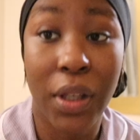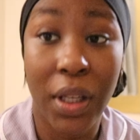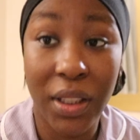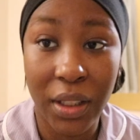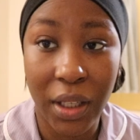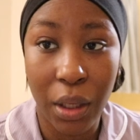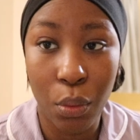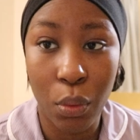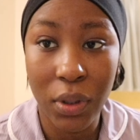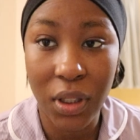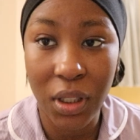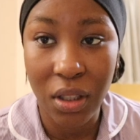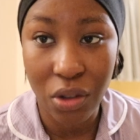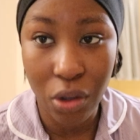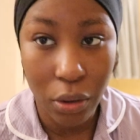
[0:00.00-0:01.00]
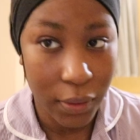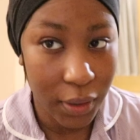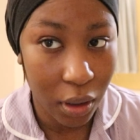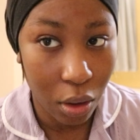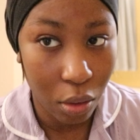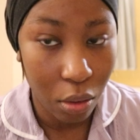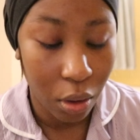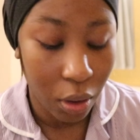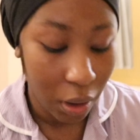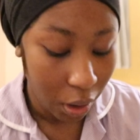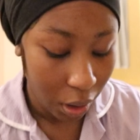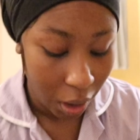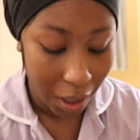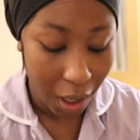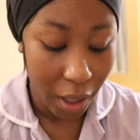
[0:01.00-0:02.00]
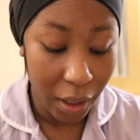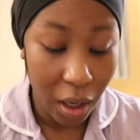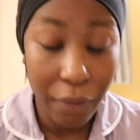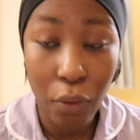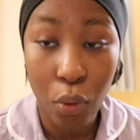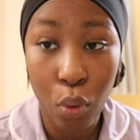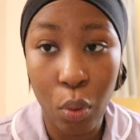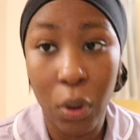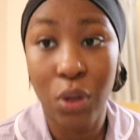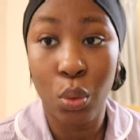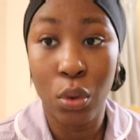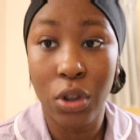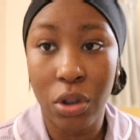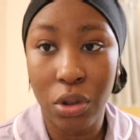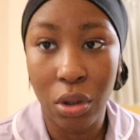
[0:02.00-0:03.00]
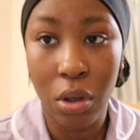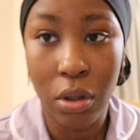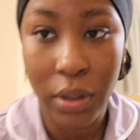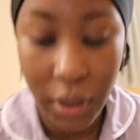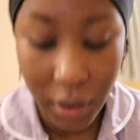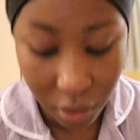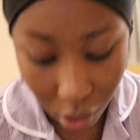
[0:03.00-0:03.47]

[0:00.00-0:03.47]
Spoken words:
yesterday we went to this hotel, and I've always wanted to go to this